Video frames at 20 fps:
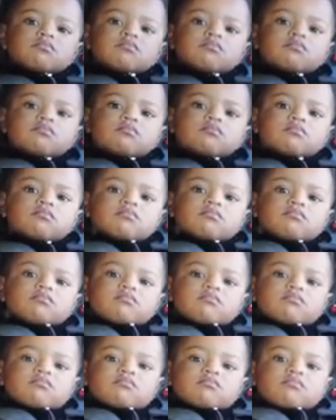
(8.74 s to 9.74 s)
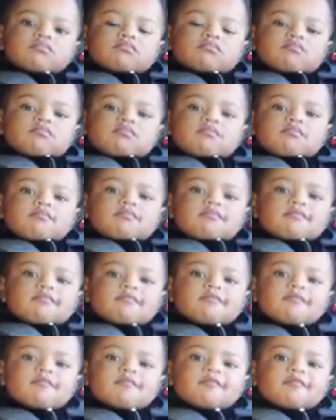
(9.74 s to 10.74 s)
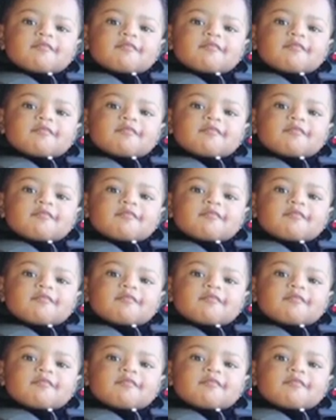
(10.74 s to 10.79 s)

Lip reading: Nothing is said.